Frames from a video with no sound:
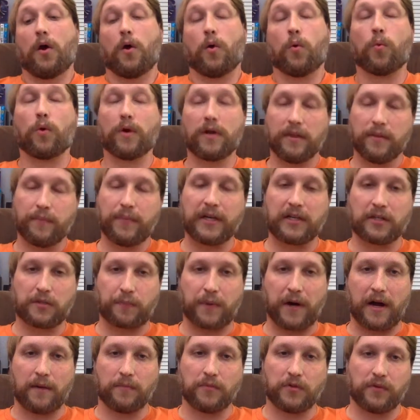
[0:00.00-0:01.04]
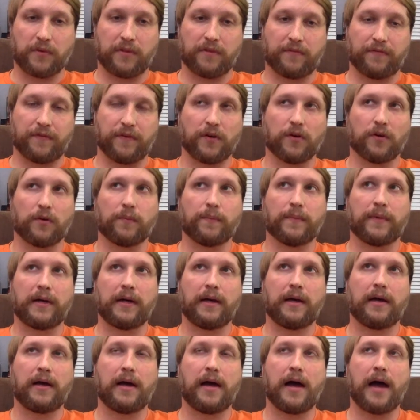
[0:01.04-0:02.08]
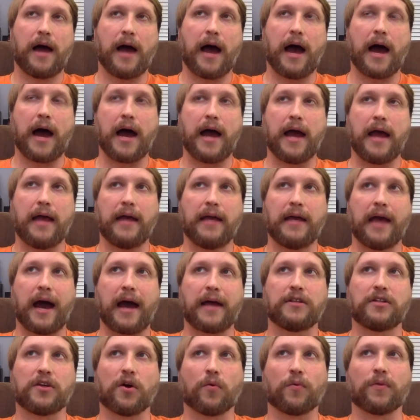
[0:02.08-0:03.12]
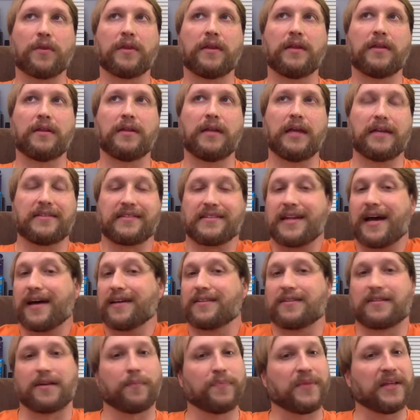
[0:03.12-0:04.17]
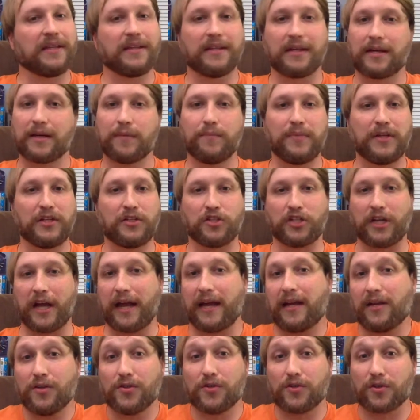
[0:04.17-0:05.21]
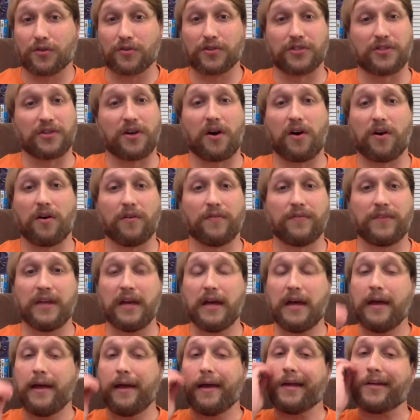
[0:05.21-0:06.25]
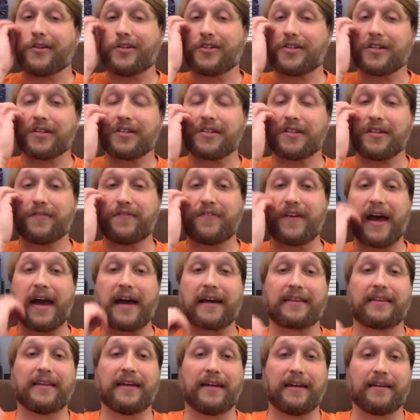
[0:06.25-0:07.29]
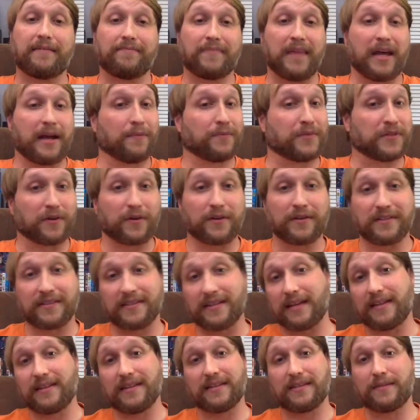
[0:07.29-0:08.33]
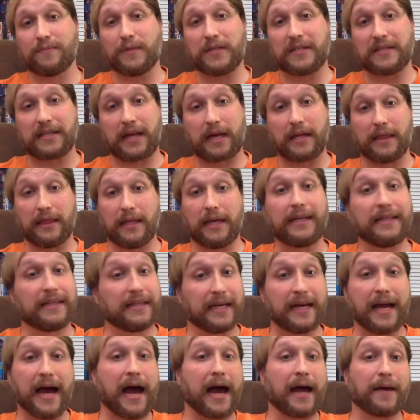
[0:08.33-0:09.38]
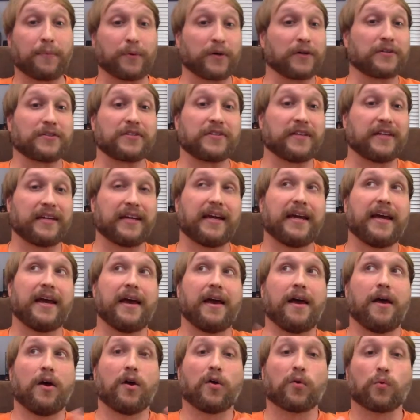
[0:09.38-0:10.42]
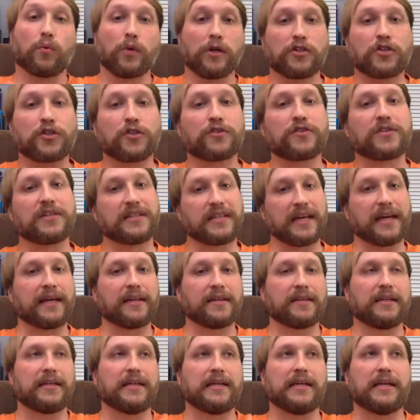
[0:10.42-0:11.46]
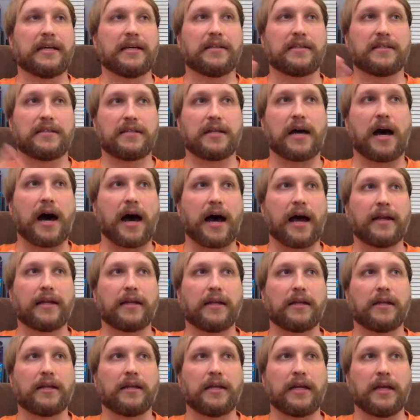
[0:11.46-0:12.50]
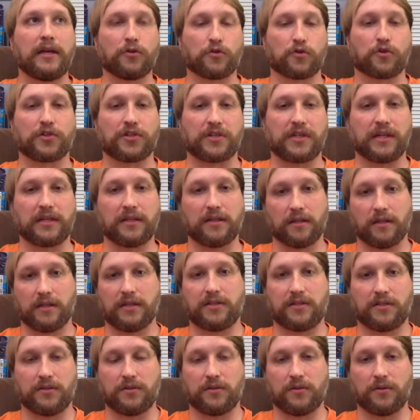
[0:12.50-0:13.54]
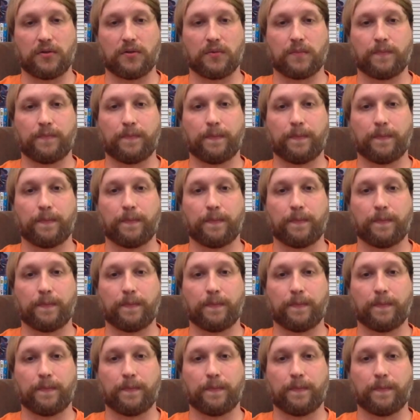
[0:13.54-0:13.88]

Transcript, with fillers: One of the biggest problems with the film, I I don't it's not something that can be changed or solved. It's just the fact that, and I'm sorry to say this because I like the guy personally, Richard Stanley is not interesting to listen to.